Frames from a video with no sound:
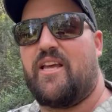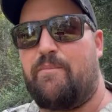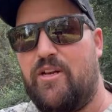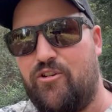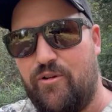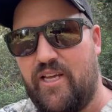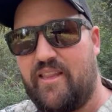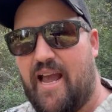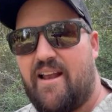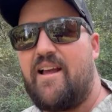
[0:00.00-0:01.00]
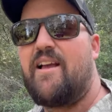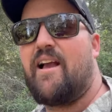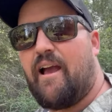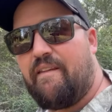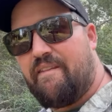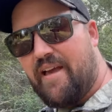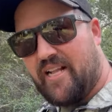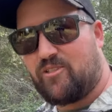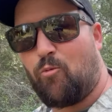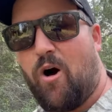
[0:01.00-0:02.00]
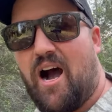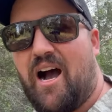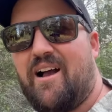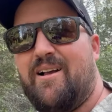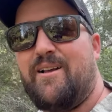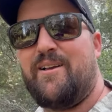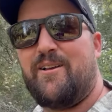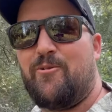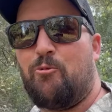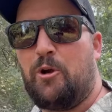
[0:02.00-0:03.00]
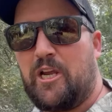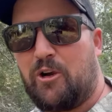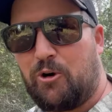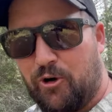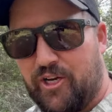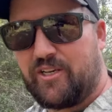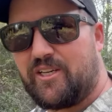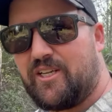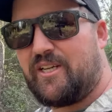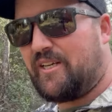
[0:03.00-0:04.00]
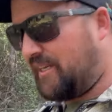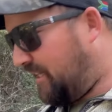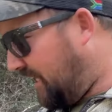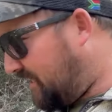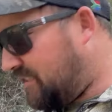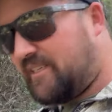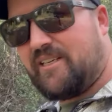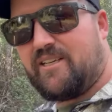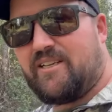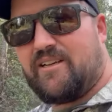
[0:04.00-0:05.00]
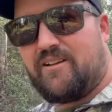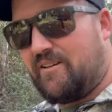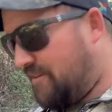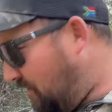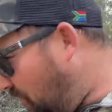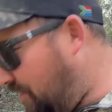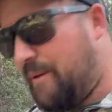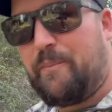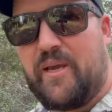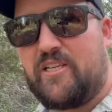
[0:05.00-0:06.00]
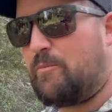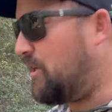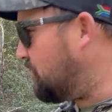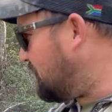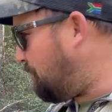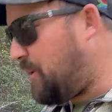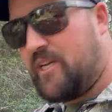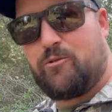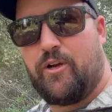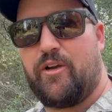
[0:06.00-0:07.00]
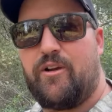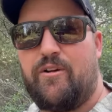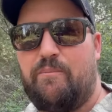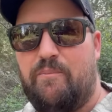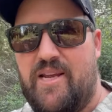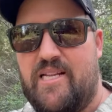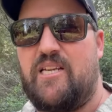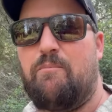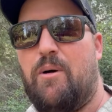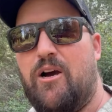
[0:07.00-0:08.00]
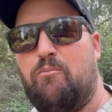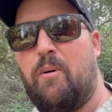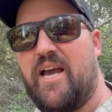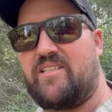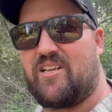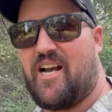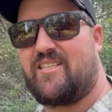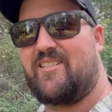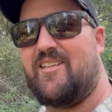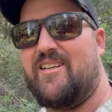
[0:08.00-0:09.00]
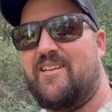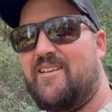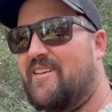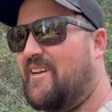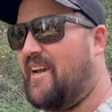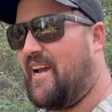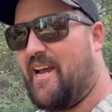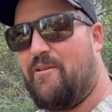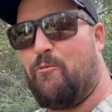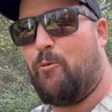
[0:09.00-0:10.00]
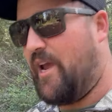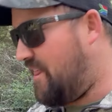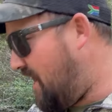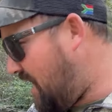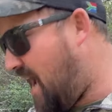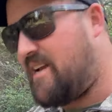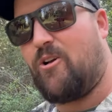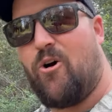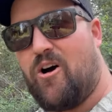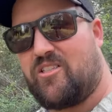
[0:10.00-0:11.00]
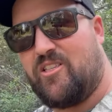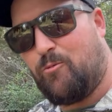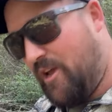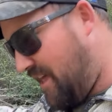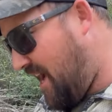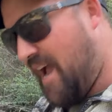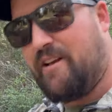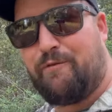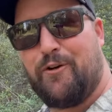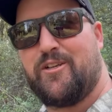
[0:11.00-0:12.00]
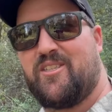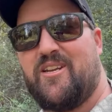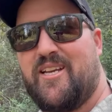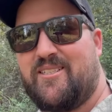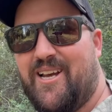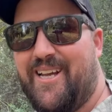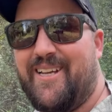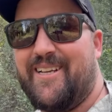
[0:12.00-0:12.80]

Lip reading: they'd be doing that. And that's why we couldn't get on the pigs, because the pigs were eating both bait sides. And where they ate last is where they ate first the next day.